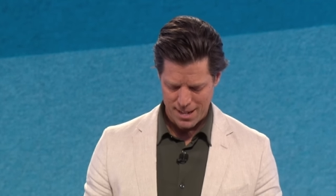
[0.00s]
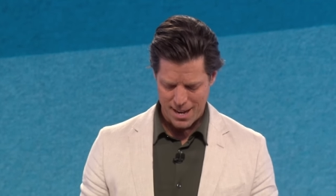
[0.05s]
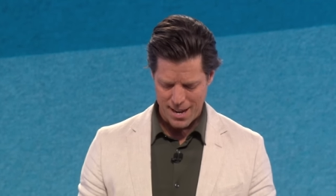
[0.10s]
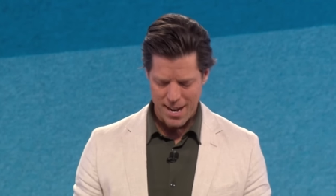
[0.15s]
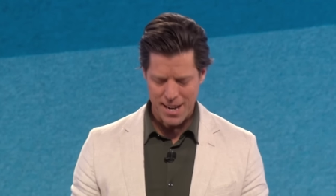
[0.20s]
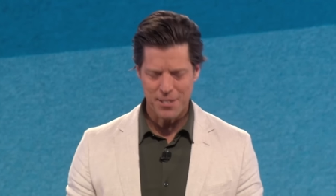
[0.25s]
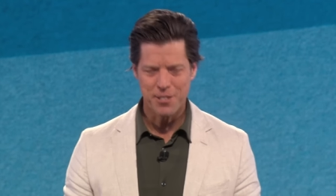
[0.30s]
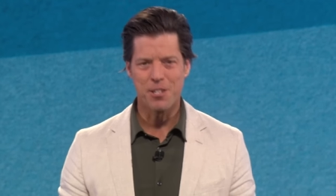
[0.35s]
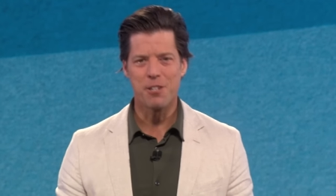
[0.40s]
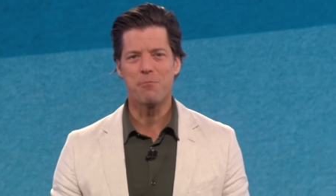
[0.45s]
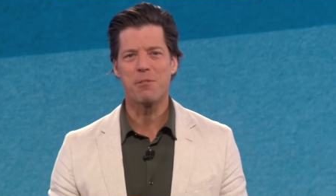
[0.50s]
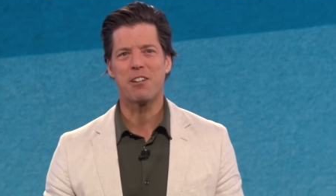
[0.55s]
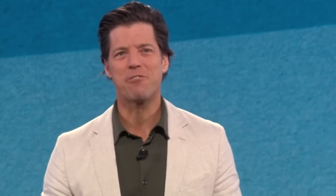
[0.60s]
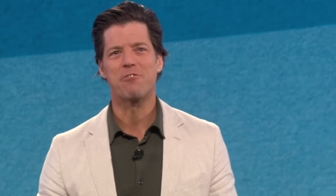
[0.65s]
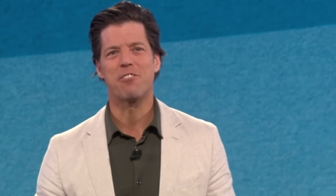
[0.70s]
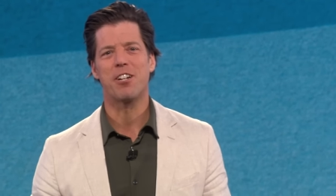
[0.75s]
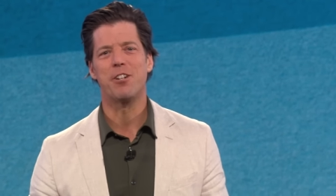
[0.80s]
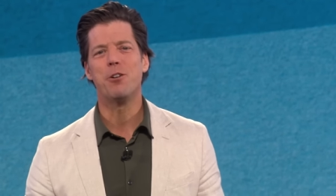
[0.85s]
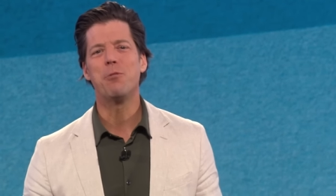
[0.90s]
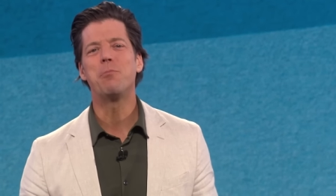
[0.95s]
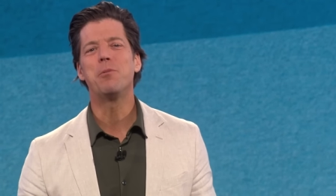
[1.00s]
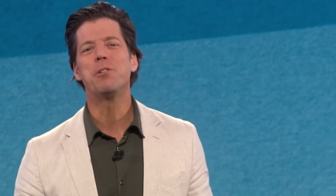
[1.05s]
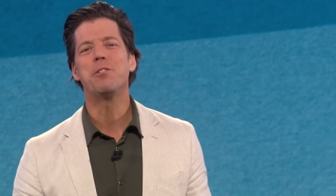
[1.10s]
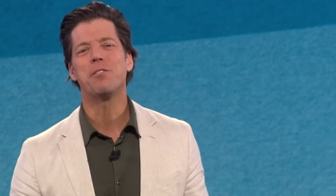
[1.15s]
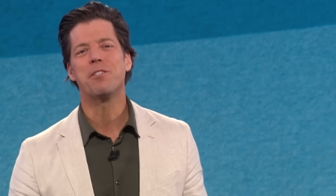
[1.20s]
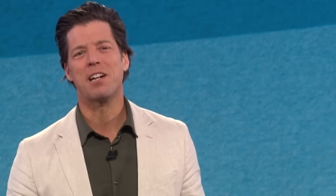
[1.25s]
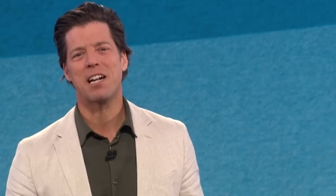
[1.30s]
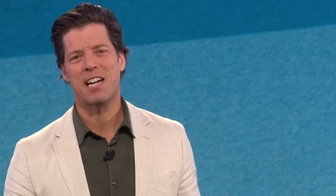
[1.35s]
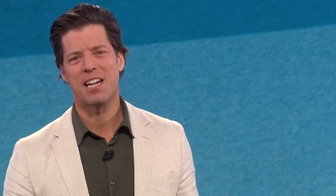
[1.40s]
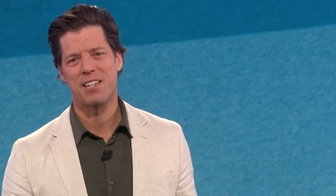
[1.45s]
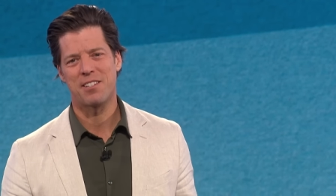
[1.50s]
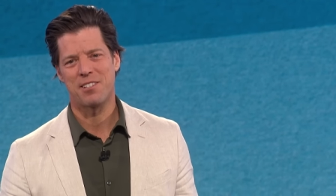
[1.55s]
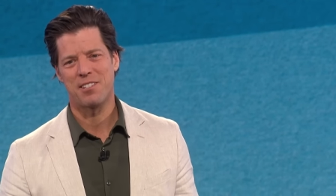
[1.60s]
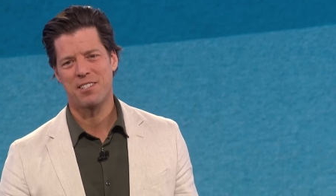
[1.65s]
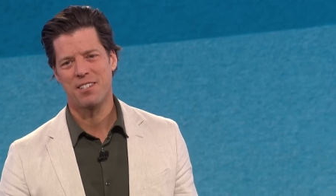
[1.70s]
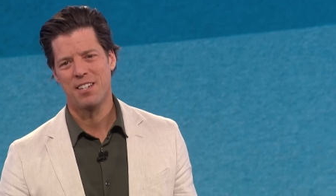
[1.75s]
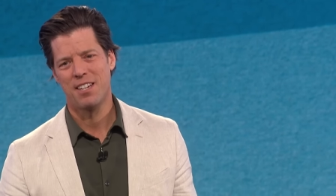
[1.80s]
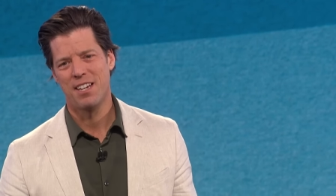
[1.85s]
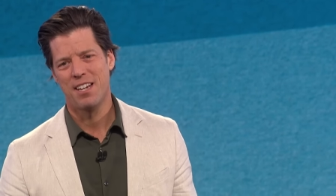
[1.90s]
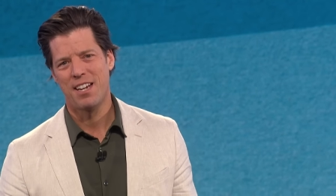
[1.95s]
I ask you, my friend, open your
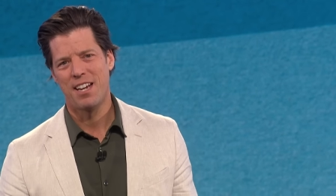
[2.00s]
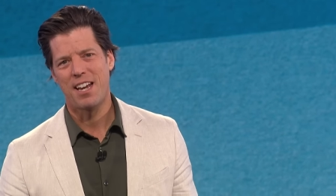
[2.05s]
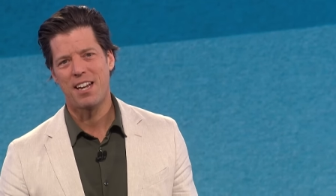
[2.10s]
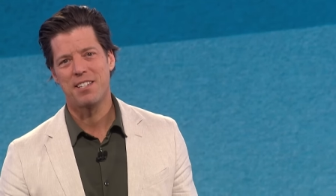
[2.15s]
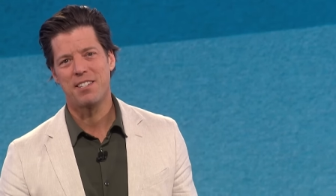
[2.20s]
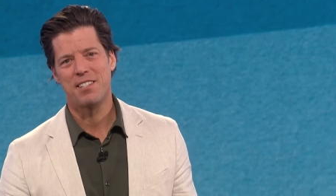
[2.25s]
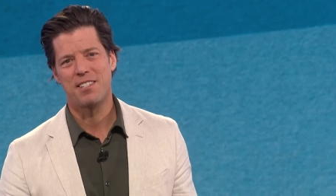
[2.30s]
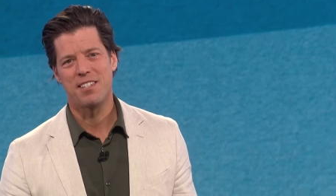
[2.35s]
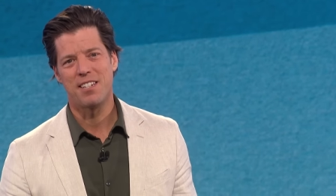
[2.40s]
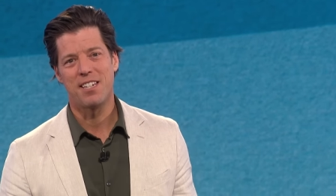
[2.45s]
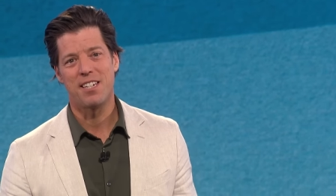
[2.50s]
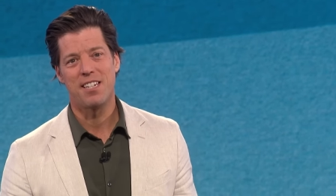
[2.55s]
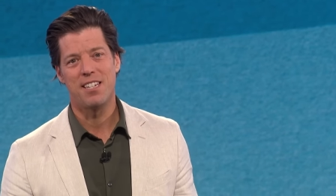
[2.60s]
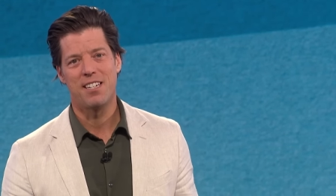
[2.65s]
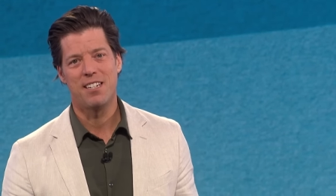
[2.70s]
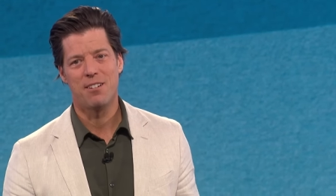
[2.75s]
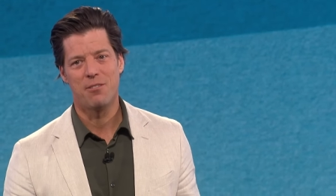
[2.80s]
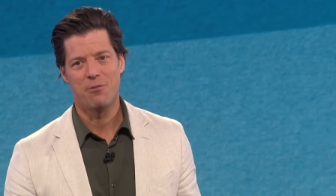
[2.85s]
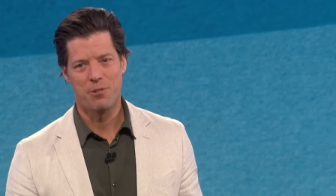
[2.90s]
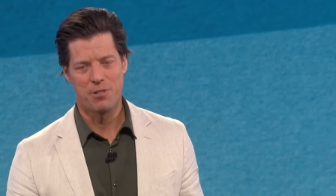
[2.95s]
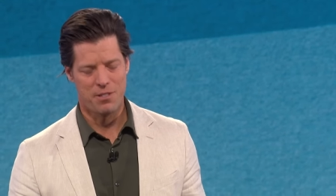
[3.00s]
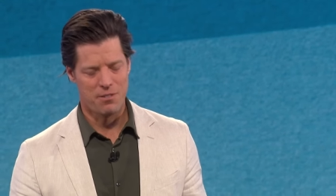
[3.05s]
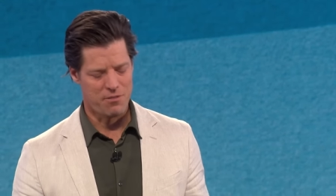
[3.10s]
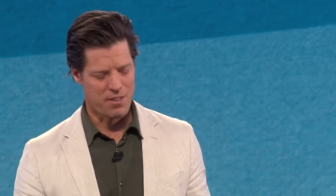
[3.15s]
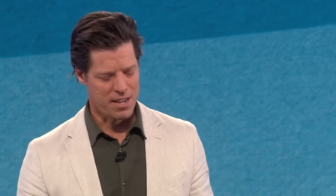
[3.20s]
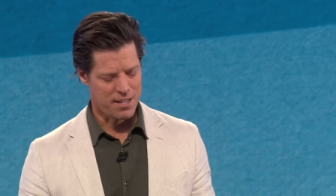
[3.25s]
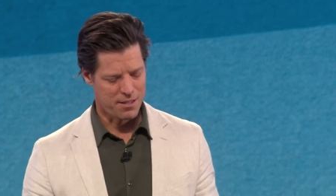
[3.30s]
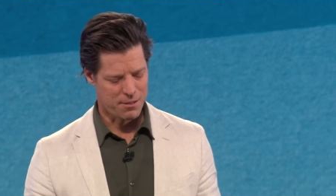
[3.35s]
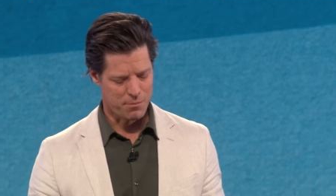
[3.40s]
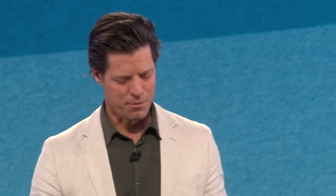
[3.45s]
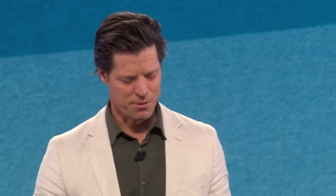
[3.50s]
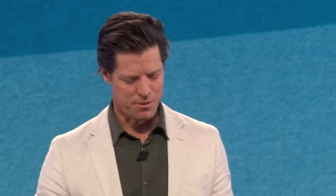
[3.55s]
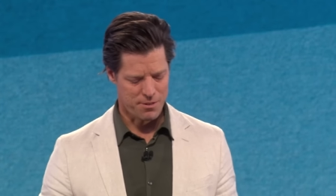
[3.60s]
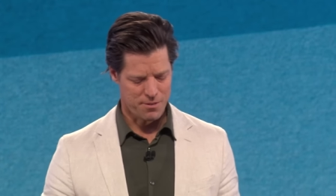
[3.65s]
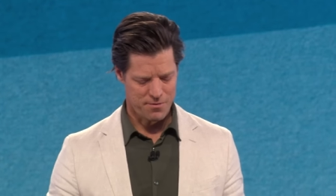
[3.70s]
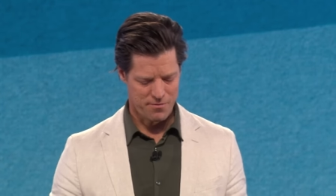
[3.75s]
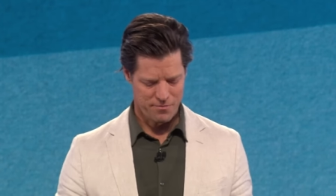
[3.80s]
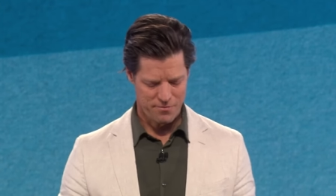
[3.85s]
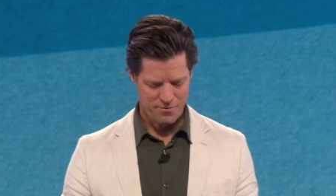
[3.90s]
eyes and see what's available.